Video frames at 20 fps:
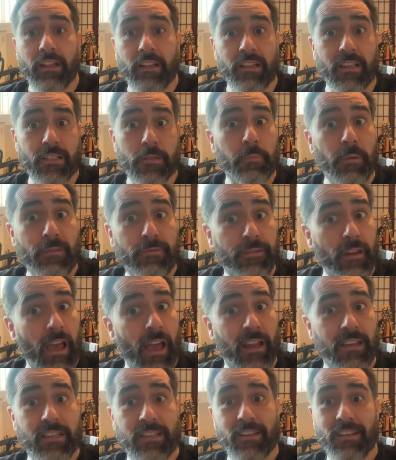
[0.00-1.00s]
That's B
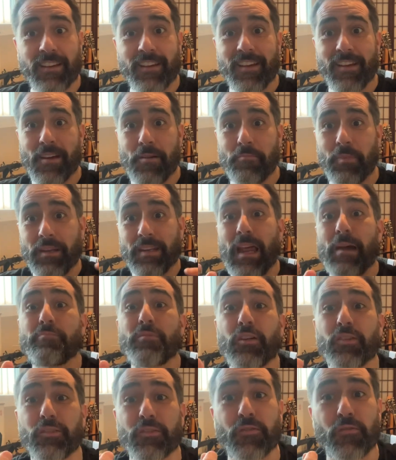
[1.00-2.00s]
flat, but I'm
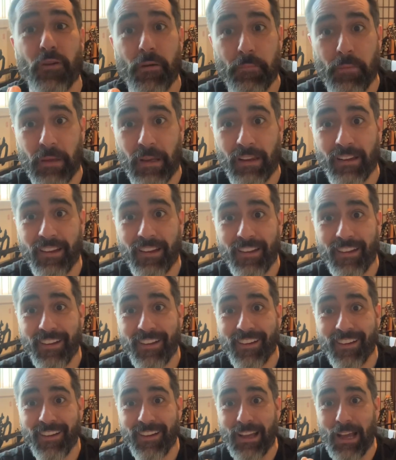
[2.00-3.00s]
not gripping.
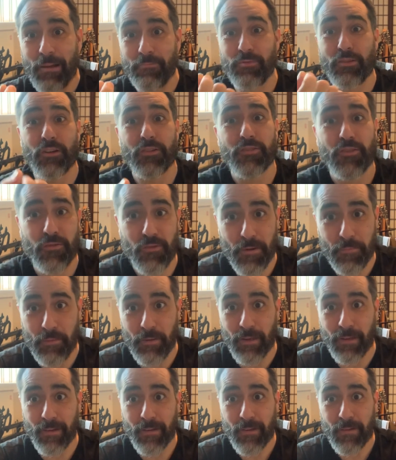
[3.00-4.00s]
I'm not
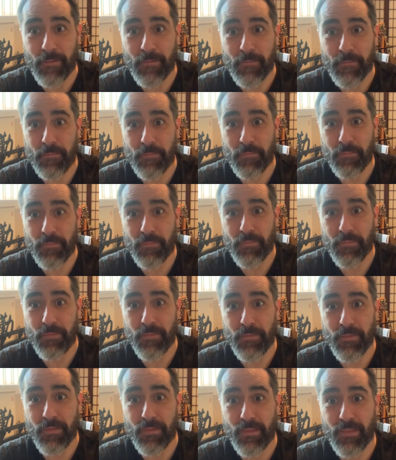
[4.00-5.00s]
gripping,
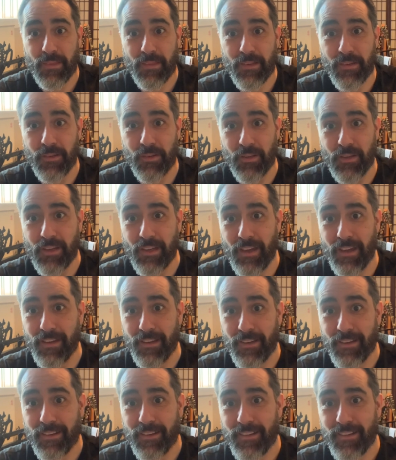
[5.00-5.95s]
okay?